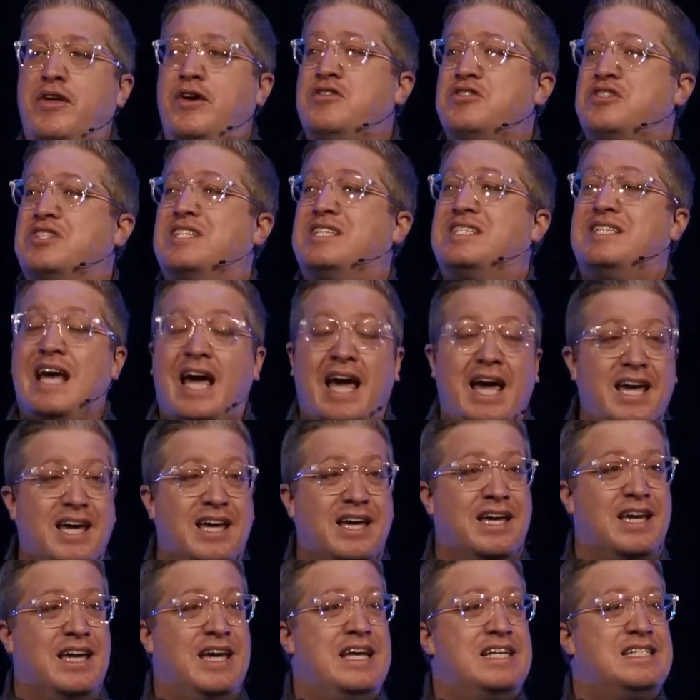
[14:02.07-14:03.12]
they're
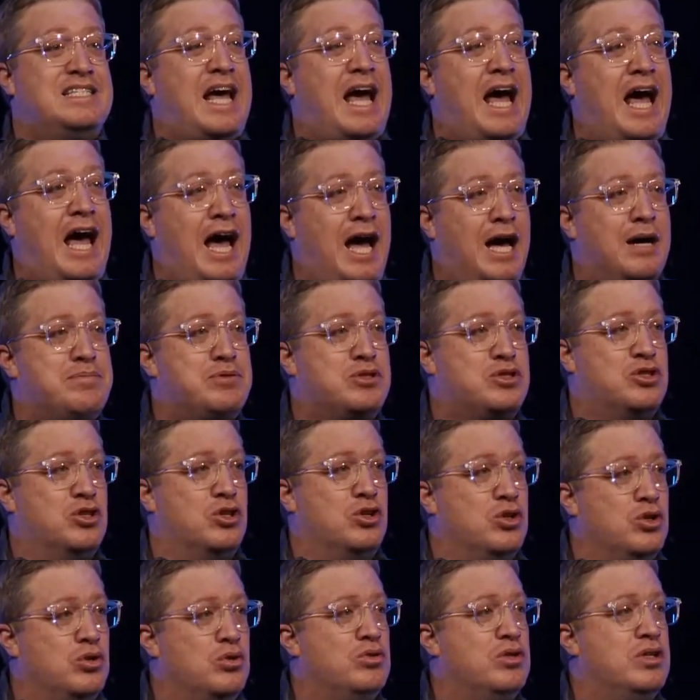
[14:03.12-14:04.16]
saying is
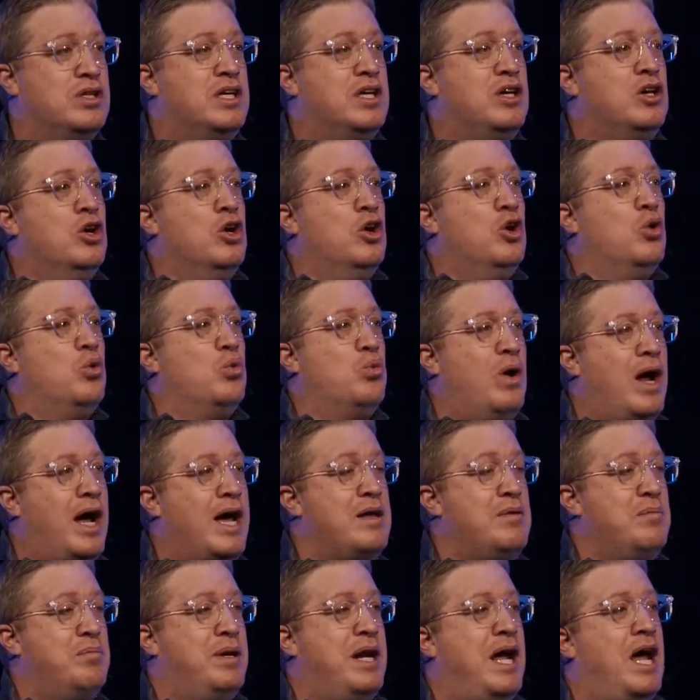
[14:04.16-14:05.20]
absolutely
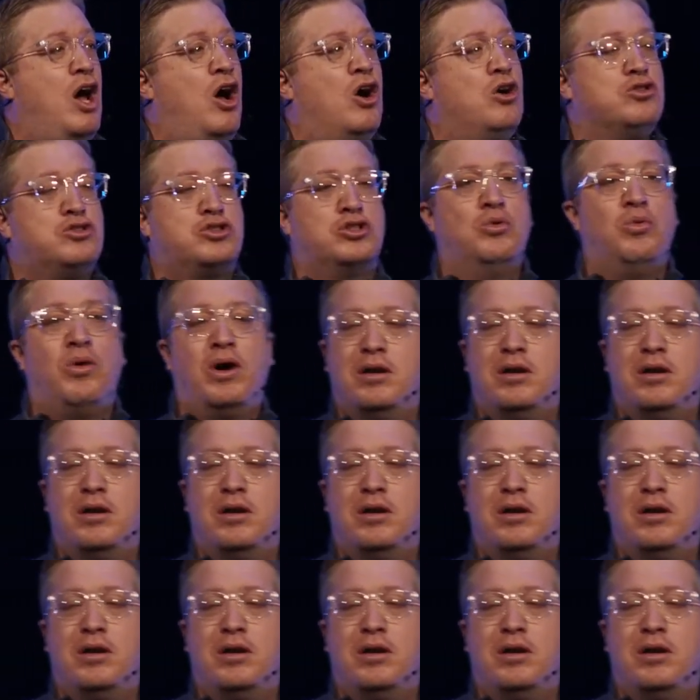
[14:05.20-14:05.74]
right. But I also